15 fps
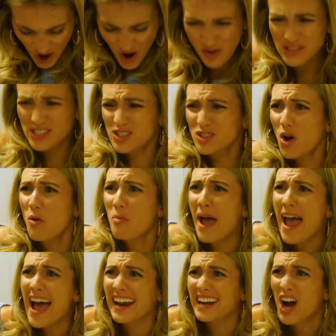Oh, it's so
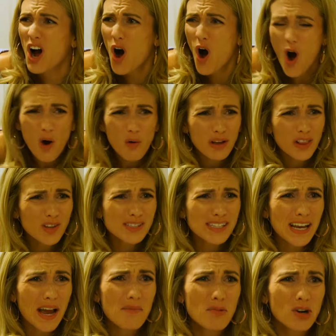bad. Oh, it
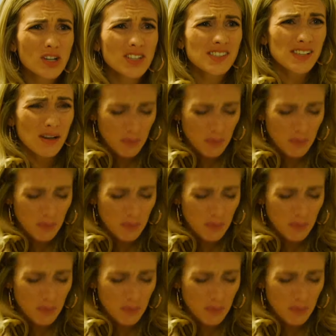looks like I murdered